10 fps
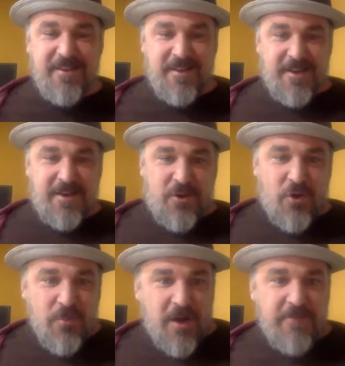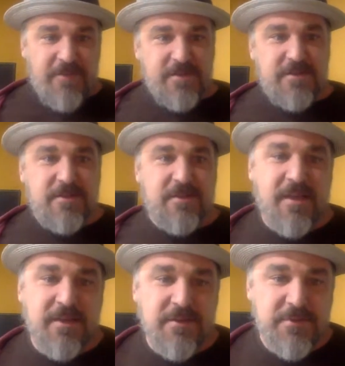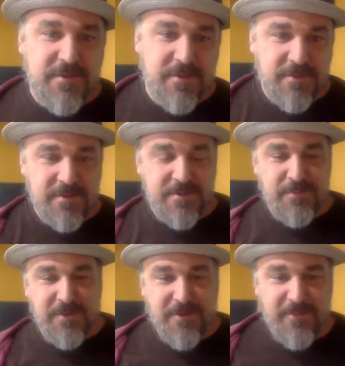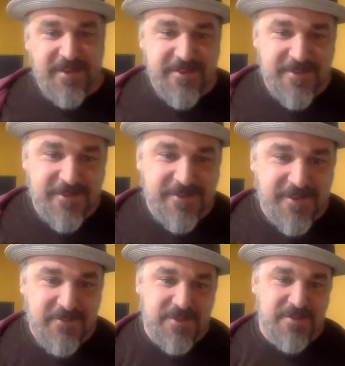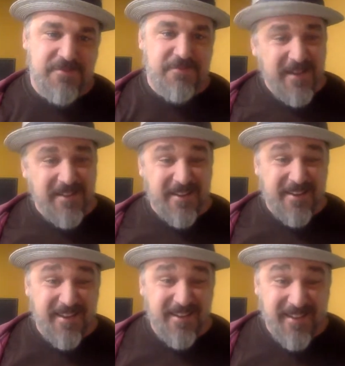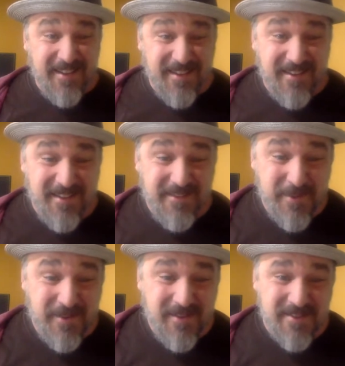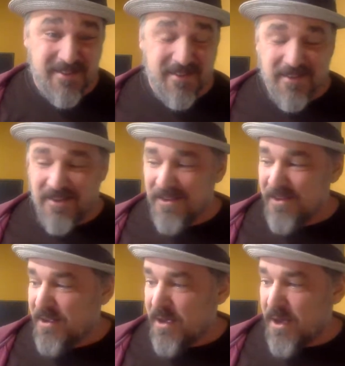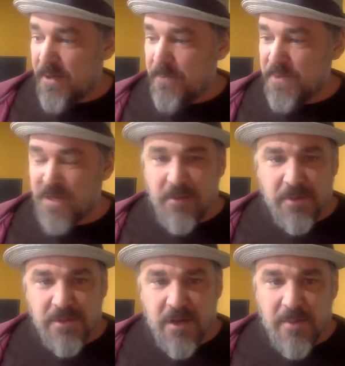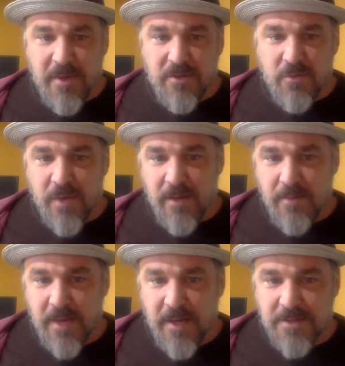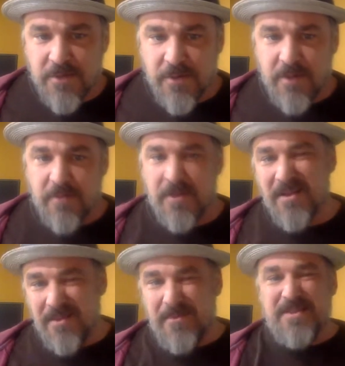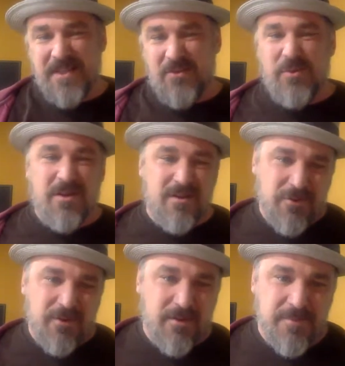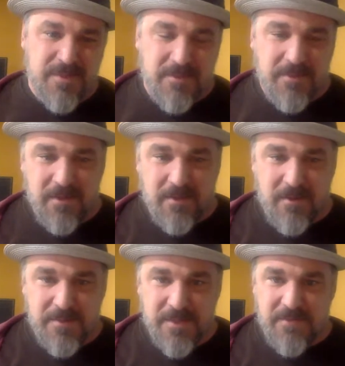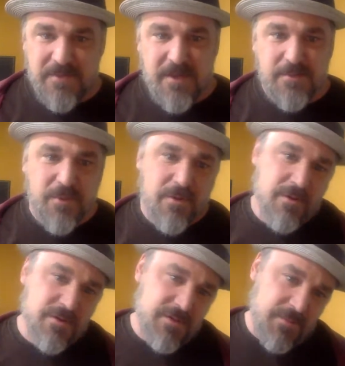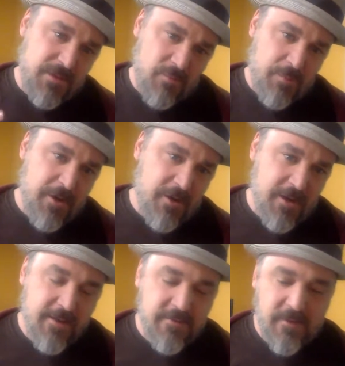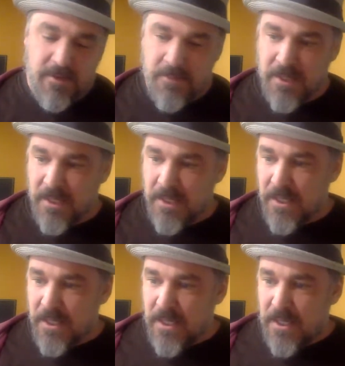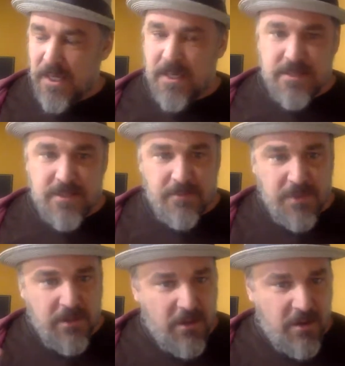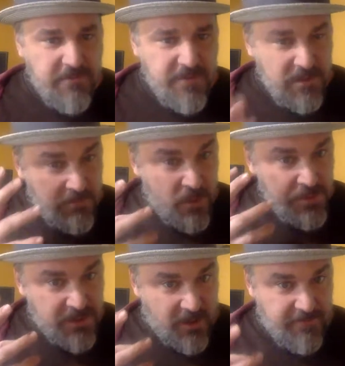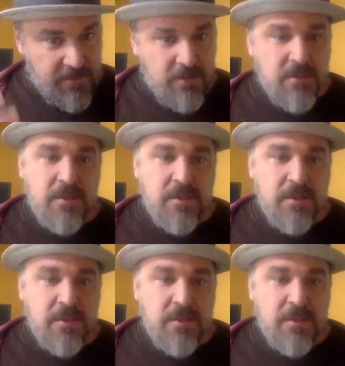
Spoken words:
home office, getting used to being around my kids all the time, which frankly I kind of like, I have to be honest. Today I want to talk about the web as curriculum. It may sound weird, and curriculum is something that comes out of a textbook, or it's something you prepared ahead of time. And it's something often, and most often,